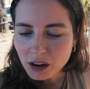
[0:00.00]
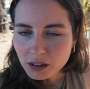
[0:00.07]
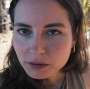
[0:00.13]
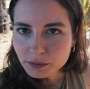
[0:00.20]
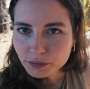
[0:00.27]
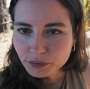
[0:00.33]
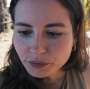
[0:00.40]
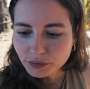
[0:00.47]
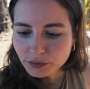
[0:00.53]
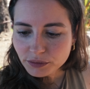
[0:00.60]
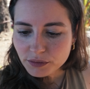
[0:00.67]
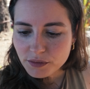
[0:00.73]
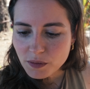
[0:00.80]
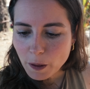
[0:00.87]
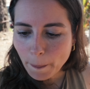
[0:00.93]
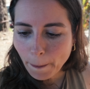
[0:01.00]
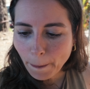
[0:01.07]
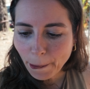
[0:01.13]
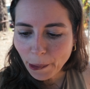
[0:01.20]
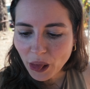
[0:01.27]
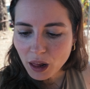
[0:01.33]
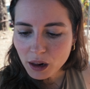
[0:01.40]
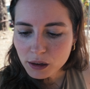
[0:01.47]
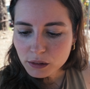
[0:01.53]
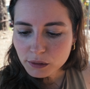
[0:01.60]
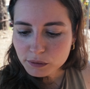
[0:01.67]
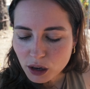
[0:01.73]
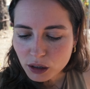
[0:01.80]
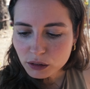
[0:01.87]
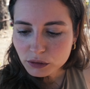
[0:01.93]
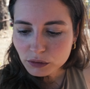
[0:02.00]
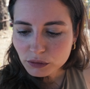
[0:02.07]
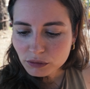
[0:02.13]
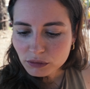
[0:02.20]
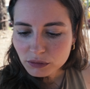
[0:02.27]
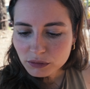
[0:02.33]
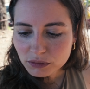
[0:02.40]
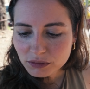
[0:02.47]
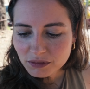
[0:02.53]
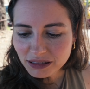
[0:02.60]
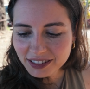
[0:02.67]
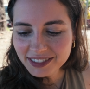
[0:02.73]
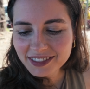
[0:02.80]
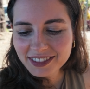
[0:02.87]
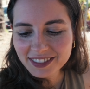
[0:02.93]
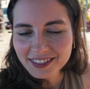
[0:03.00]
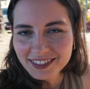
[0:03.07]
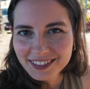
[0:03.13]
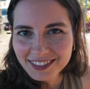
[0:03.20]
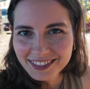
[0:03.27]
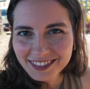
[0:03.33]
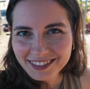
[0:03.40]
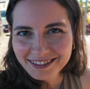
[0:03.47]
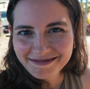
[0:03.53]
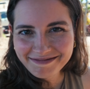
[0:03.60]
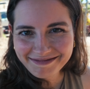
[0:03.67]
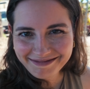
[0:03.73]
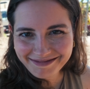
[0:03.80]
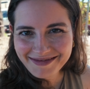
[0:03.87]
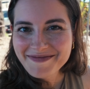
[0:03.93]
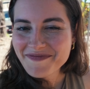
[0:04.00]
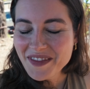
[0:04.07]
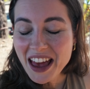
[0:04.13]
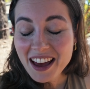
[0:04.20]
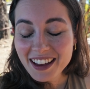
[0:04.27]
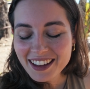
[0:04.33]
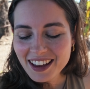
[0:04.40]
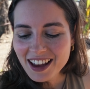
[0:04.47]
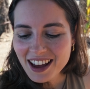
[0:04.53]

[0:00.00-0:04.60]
let's say it's 50% plantain, 25% red beets, and 25% strawberry.